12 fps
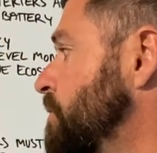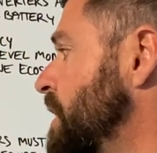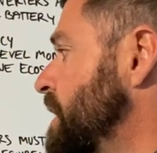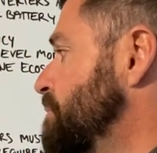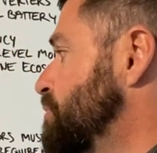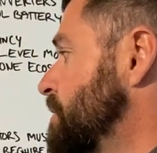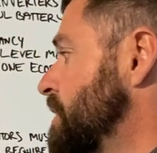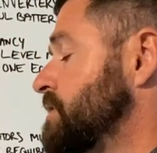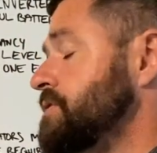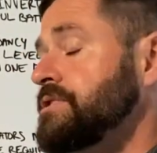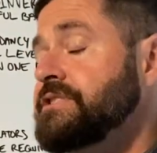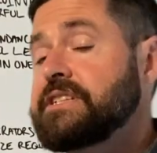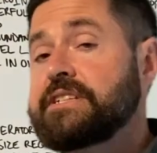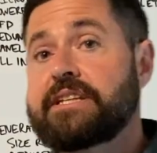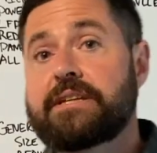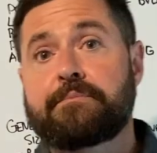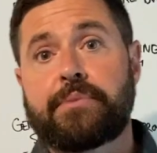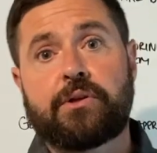grade production
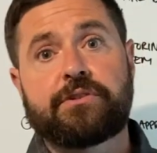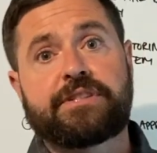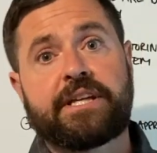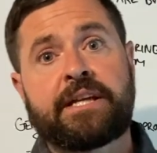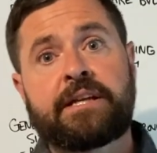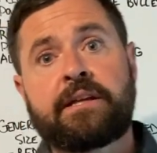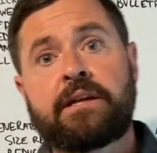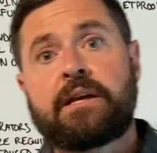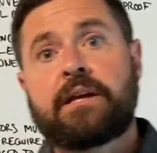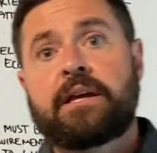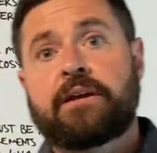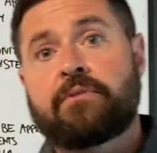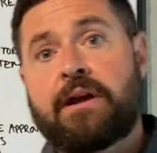CT built in. And